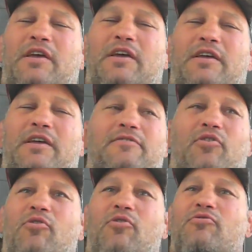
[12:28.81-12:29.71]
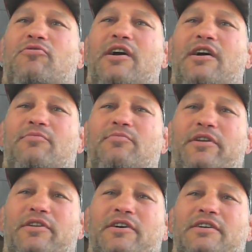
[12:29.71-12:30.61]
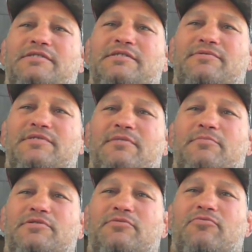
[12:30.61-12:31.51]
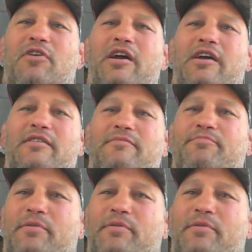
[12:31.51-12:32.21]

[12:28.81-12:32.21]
and the whole crowd went nuts. It was almost a riot.